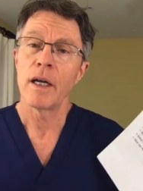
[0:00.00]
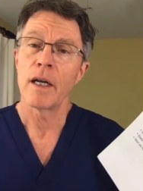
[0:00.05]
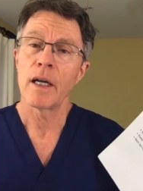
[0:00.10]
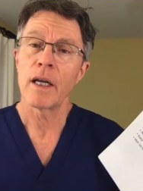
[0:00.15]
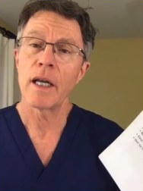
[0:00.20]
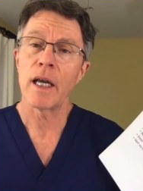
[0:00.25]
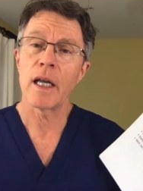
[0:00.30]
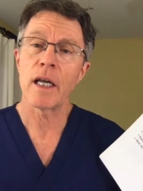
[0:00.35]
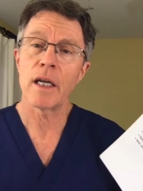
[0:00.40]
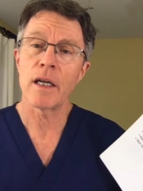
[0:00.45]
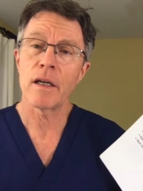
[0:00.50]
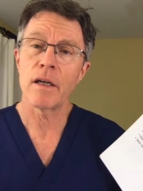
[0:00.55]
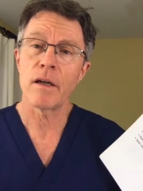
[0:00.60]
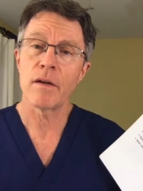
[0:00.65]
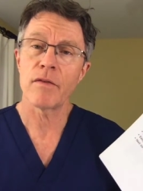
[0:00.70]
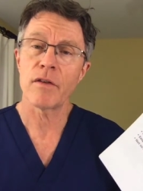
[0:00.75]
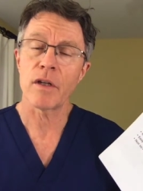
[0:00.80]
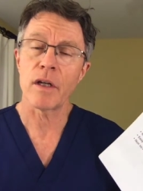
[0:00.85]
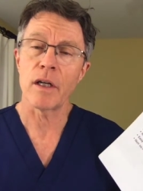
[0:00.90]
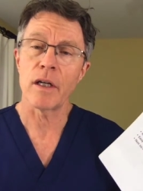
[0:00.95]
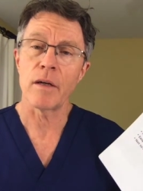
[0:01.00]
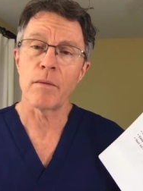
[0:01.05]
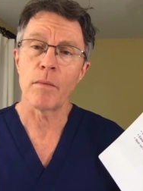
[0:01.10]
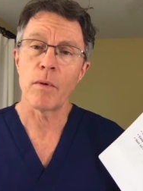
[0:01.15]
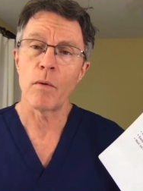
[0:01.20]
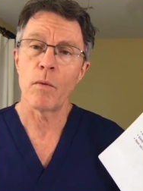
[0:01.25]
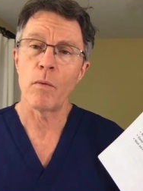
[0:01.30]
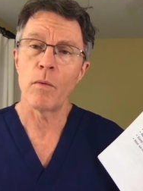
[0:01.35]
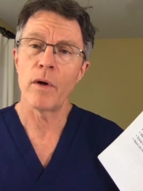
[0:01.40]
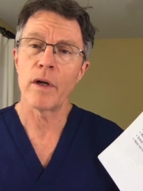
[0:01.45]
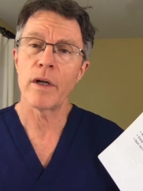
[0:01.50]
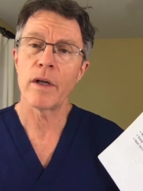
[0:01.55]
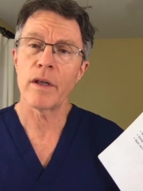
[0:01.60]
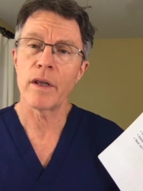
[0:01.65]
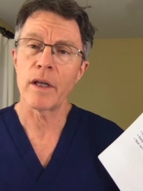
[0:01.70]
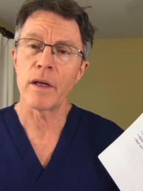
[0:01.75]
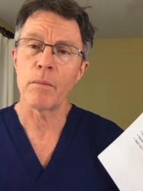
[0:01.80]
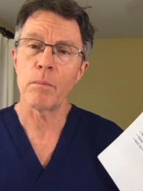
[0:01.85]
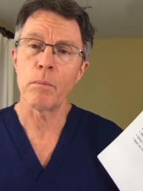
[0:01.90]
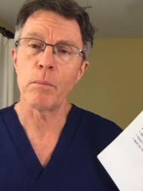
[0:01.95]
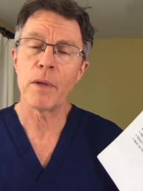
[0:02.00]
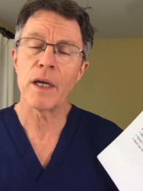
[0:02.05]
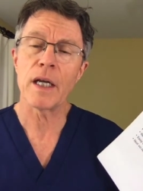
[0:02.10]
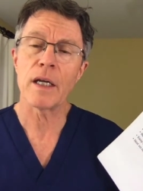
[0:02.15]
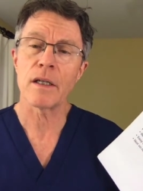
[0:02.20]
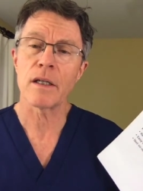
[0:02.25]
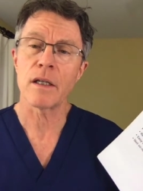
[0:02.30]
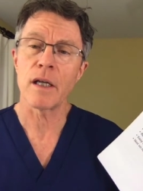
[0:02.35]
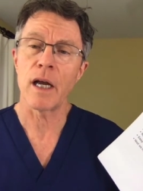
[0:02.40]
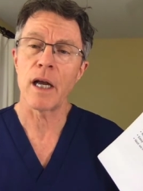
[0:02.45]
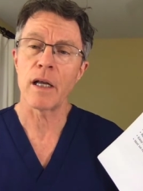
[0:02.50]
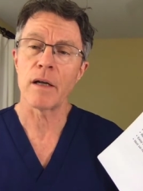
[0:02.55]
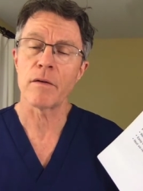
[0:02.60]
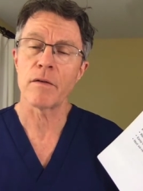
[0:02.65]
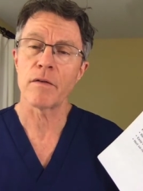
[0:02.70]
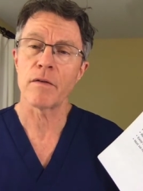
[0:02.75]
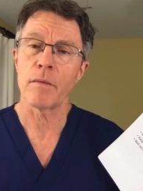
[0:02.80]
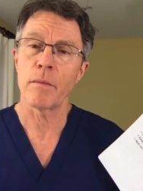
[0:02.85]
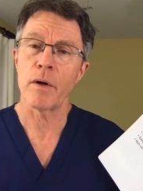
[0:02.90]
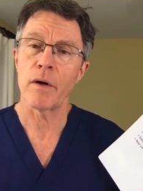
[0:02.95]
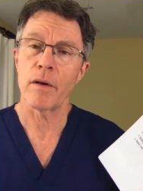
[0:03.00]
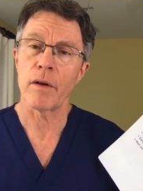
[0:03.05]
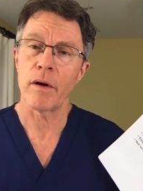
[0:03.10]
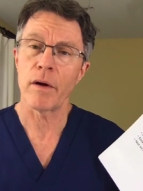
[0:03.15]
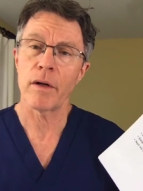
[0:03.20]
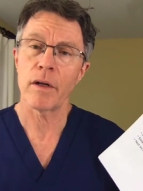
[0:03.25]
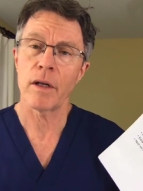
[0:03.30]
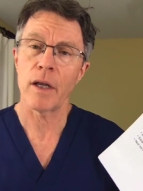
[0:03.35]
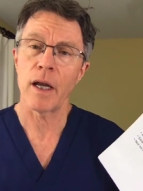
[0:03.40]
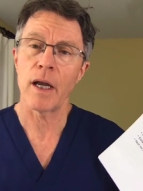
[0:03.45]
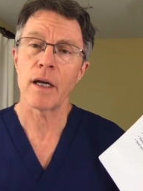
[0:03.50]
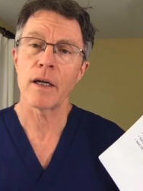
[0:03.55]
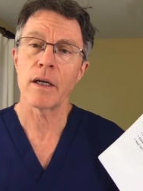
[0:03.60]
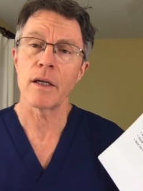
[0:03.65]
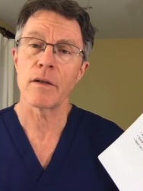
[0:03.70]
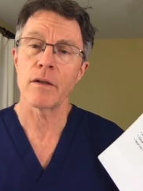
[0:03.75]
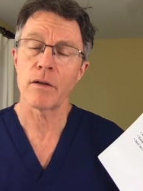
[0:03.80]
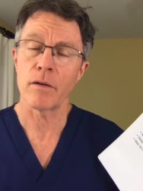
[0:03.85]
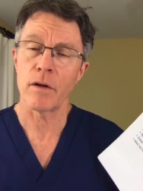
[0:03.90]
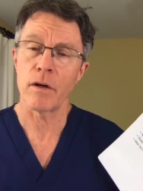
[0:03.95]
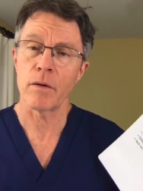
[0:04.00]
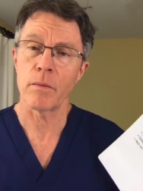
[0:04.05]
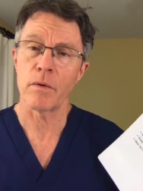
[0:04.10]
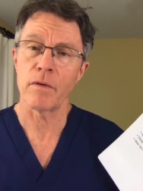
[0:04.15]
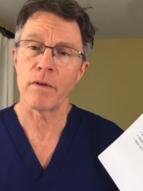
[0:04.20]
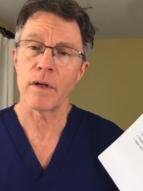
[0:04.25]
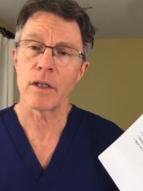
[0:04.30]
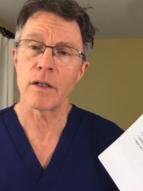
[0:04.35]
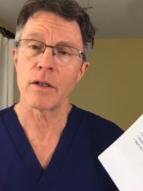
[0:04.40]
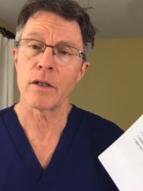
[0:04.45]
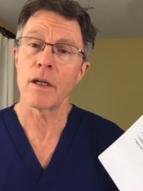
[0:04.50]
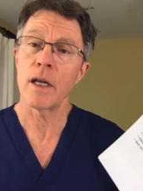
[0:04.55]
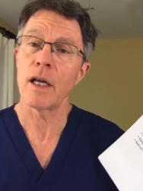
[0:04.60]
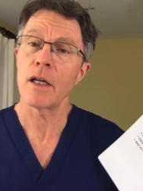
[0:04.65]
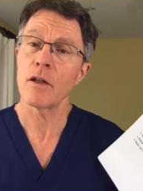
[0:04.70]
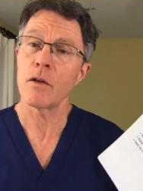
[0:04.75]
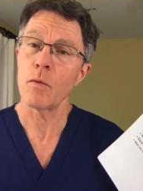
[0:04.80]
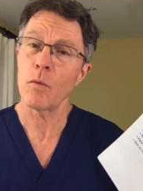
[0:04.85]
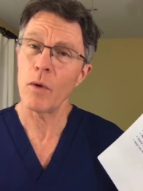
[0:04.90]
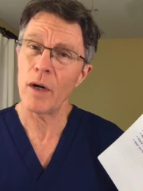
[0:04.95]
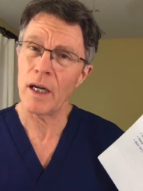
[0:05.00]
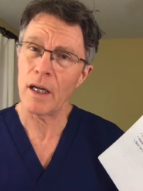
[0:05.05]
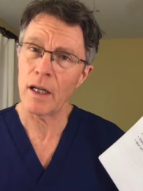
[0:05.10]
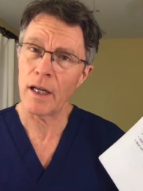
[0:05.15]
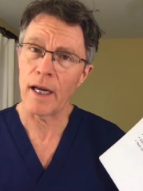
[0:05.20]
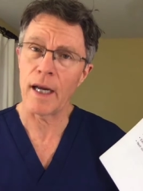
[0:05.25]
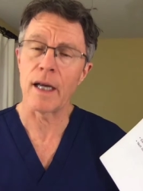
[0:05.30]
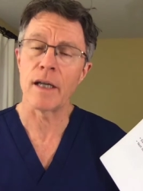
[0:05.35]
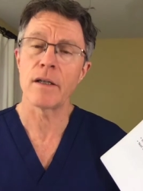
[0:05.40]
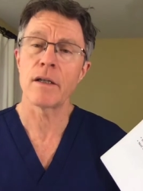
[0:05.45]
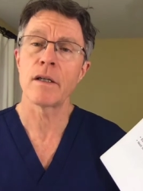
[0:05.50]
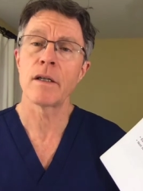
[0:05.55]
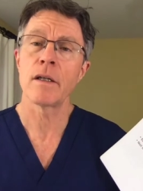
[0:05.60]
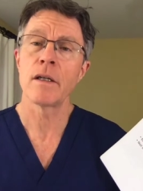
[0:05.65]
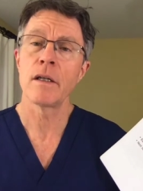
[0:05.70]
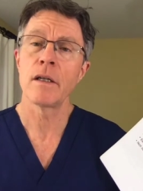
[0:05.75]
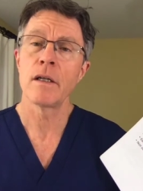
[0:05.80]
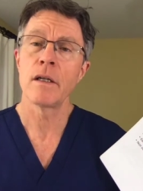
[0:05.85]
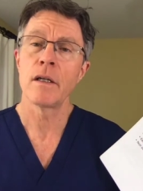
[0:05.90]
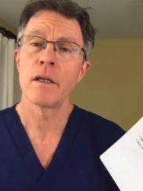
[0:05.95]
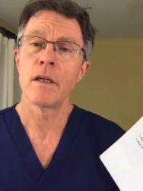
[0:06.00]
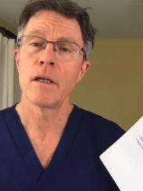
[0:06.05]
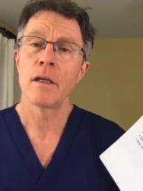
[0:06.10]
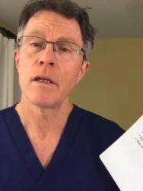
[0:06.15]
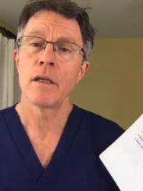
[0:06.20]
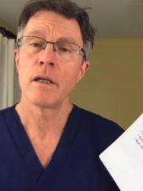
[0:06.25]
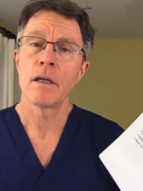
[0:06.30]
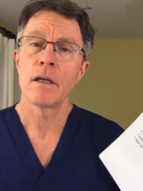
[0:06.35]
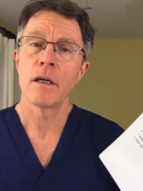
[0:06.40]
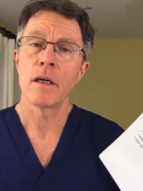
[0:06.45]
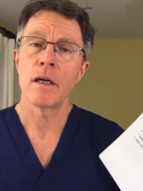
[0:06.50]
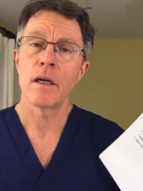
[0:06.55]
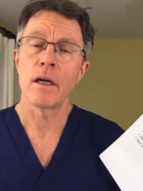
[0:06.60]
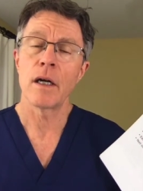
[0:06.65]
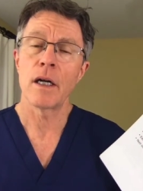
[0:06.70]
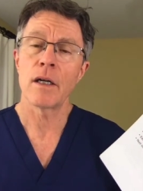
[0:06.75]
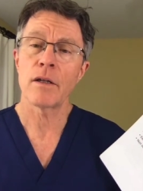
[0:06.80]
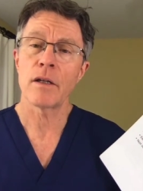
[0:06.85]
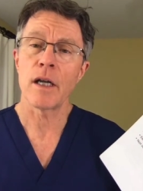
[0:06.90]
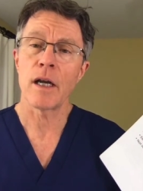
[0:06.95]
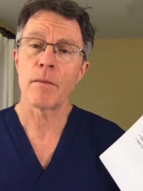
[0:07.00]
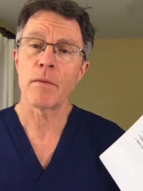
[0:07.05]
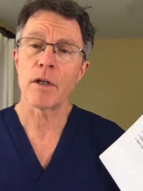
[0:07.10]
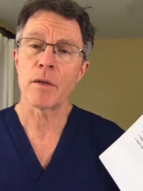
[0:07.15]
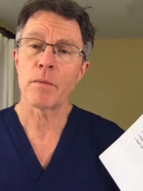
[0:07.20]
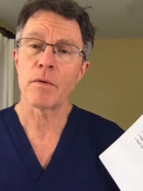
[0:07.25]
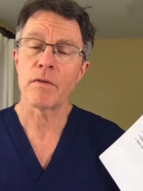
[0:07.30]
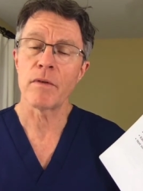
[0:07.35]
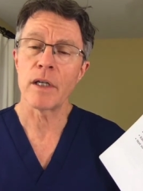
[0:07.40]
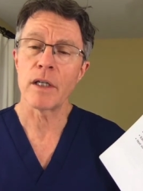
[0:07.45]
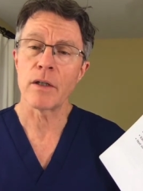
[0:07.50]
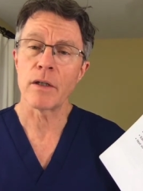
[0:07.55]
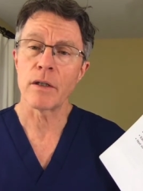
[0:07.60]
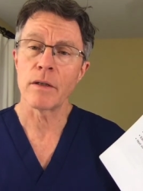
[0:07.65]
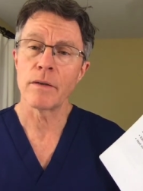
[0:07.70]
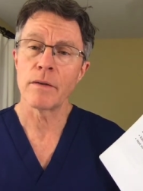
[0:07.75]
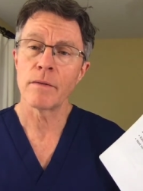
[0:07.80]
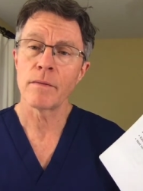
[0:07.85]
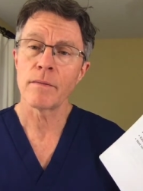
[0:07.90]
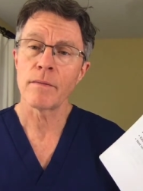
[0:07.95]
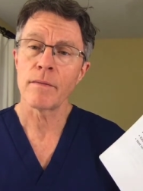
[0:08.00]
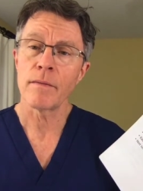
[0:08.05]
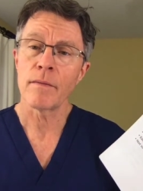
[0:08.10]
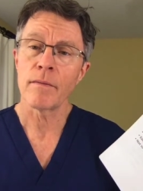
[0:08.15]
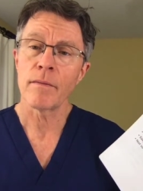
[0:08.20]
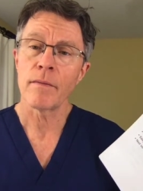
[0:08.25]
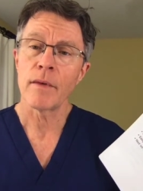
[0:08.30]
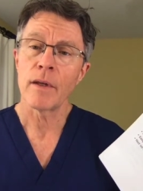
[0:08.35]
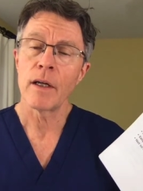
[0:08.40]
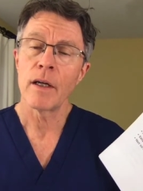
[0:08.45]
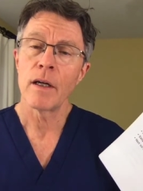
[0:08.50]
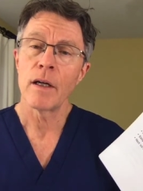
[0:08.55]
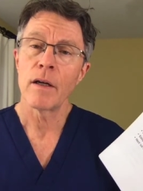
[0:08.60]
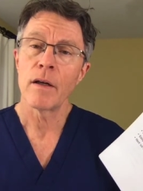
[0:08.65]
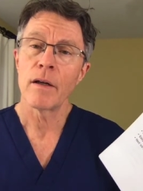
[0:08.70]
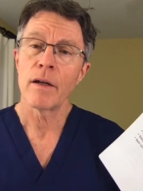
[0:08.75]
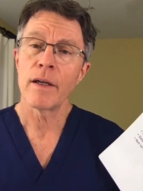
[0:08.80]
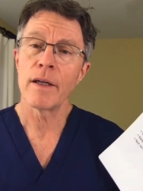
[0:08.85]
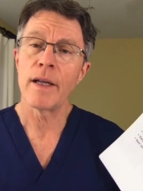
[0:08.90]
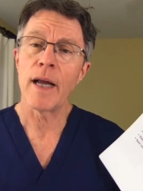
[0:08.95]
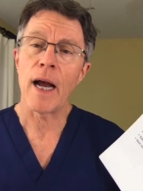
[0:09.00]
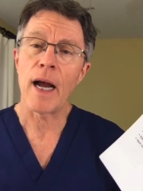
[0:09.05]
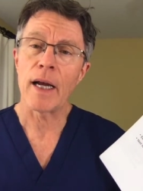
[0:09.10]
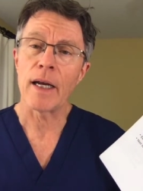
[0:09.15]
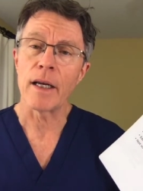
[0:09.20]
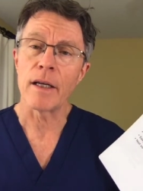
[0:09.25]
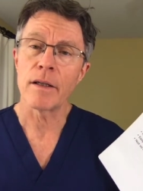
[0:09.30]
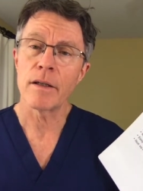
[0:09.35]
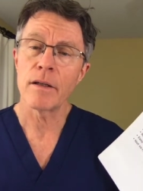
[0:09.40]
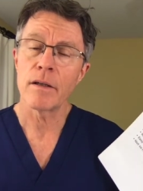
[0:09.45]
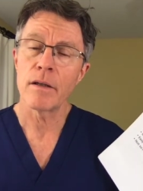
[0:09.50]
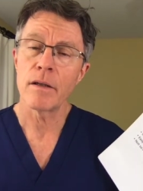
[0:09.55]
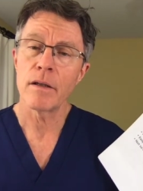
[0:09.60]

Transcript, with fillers: getting enough sleep, one of the biggest items for both heart attack and stroke prevention, as well as uh, Alzheimer's prevention. Diet,